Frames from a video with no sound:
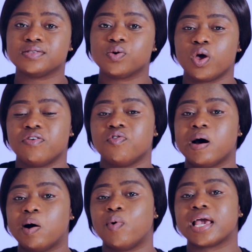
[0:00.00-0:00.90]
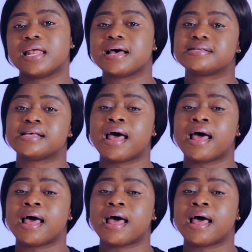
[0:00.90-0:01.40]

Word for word: So if you are working as